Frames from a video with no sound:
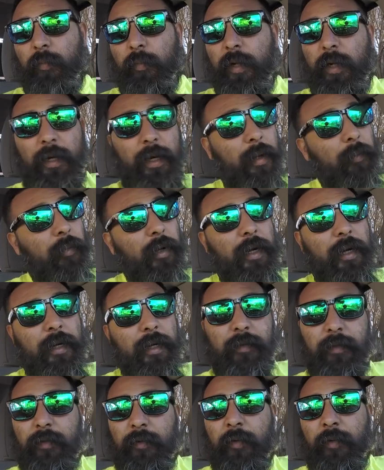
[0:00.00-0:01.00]
But I'm ready
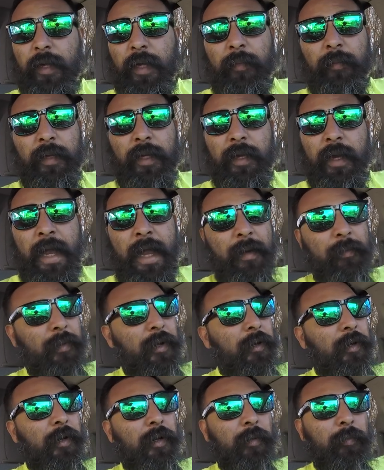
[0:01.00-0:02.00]
to go get me a
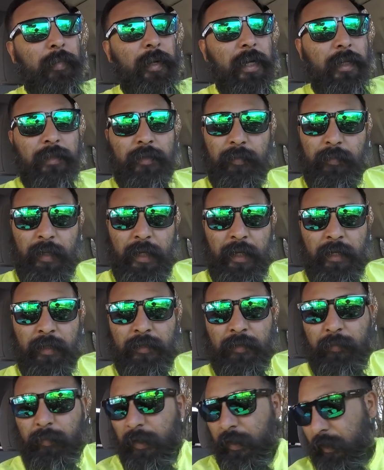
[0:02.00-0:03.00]
hamburger or pizza, man,
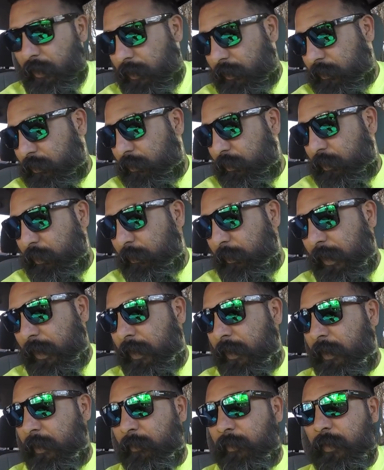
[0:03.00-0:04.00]
to be honest with you,
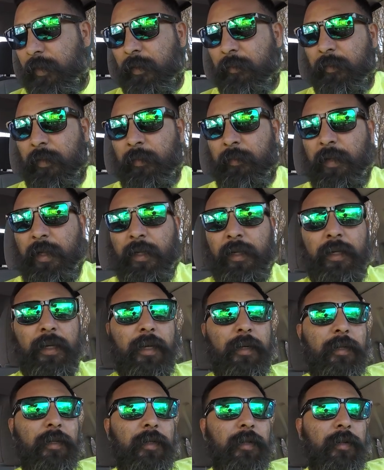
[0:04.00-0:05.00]
man. I'm getting
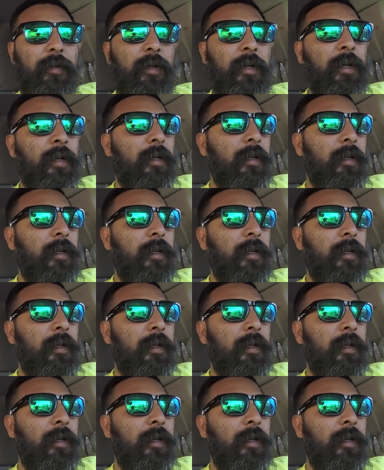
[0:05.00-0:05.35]
kind of hungry.